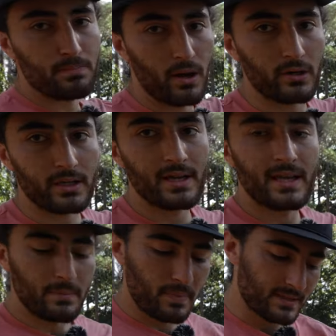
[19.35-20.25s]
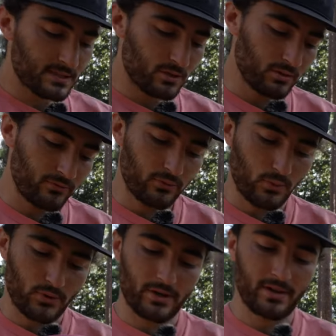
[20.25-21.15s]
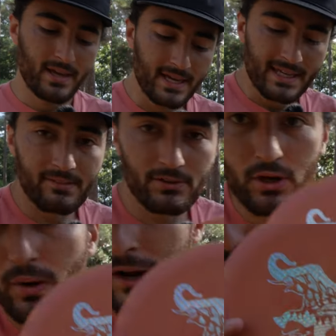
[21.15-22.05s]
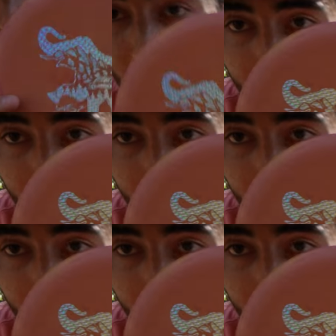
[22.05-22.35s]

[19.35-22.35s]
Park in Pensacola, Florida. Even though I really